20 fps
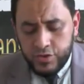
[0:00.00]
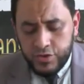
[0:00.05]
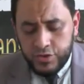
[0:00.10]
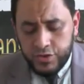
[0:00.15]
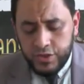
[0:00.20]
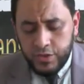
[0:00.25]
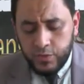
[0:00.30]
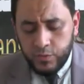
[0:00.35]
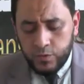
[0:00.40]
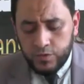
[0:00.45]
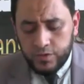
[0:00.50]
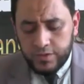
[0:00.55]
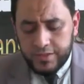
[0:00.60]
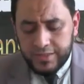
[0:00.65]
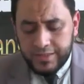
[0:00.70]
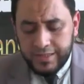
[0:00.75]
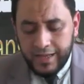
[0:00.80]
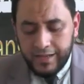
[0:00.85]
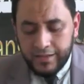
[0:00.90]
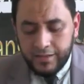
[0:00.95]
she would
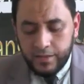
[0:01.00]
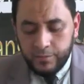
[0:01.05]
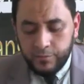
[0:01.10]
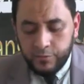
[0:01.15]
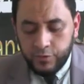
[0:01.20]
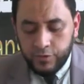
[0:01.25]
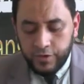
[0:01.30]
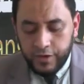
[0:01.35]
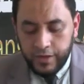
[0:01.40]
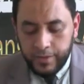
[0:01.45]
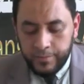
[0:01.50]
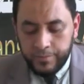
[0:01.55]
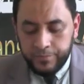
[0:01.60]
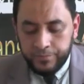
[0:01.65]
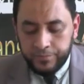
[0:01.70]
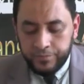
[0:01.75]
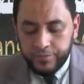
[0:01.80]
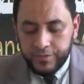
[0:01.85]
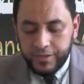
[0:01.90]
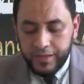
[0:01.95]
stand up for him,
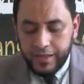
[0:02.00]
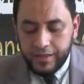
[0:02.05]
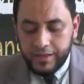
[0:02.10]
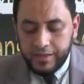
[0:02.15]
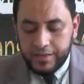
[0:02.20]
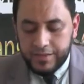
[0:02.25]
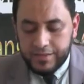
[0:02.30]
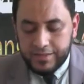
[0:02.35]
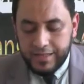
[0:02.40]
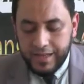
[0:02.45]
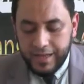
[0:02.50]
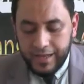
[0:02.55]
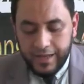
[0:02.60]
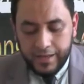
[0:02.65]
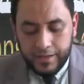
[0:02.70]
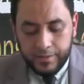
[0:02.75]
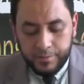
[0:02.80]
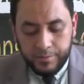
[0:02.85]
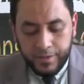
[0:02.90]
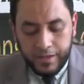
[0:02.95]
take his
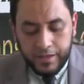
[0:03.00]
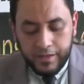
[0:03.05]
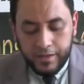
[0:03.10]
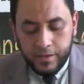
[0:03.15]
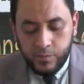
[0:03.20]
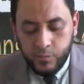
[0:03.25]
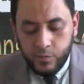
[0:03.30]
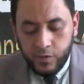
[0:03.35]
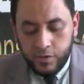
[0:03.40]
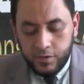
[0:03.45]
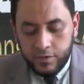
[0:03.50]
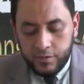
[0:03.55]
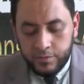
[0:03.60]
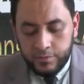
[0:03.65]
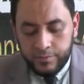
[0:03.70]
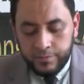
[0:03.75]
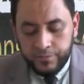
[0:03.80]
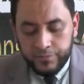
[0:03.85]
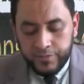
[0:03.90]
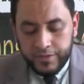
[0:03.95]
hand, make him welcome,